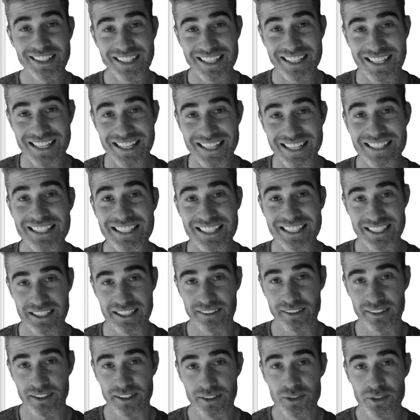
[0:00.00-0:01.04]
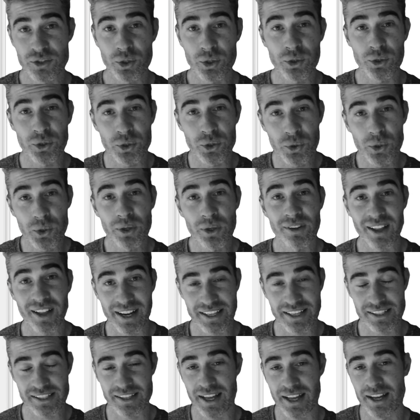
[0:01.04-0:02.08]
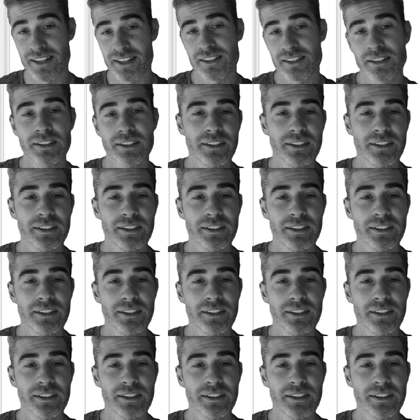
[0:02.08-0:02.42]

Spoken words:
instantly. So utilize that.